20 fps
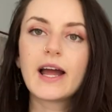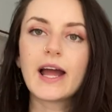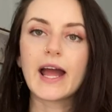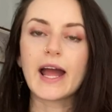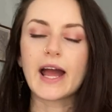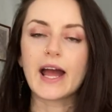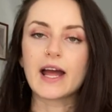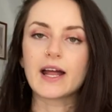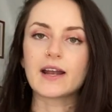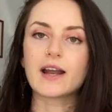
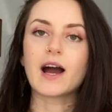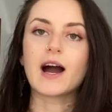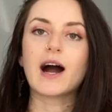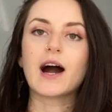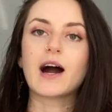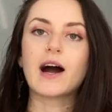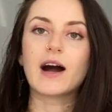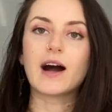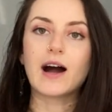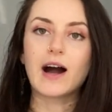and
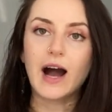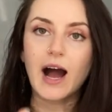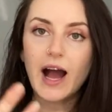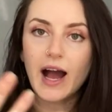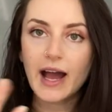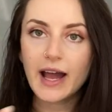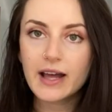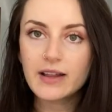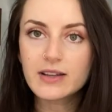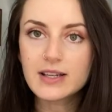
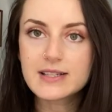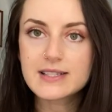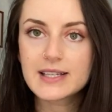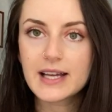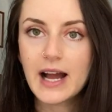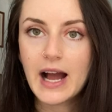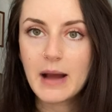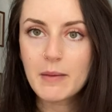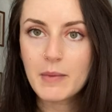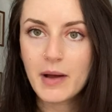I, let's
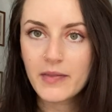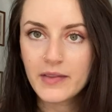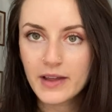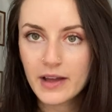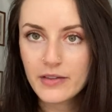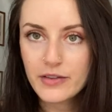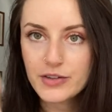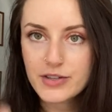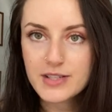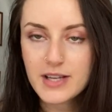say I'm on the
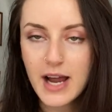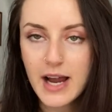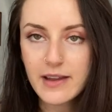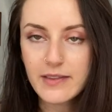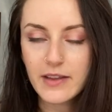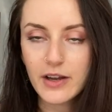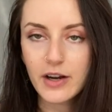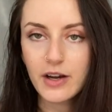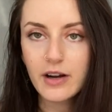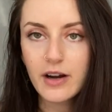other
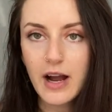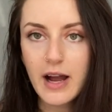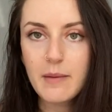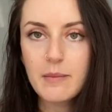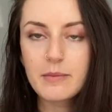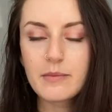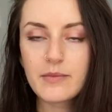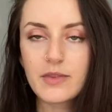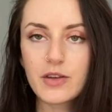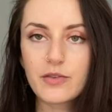side there,
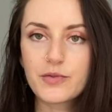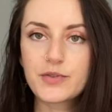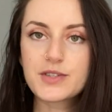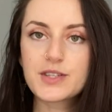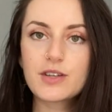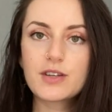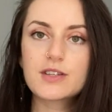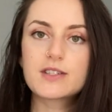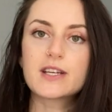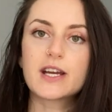I'm the
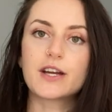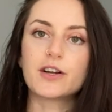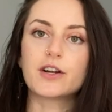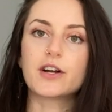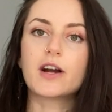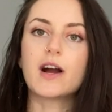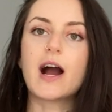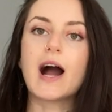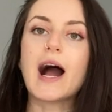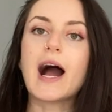facilitator,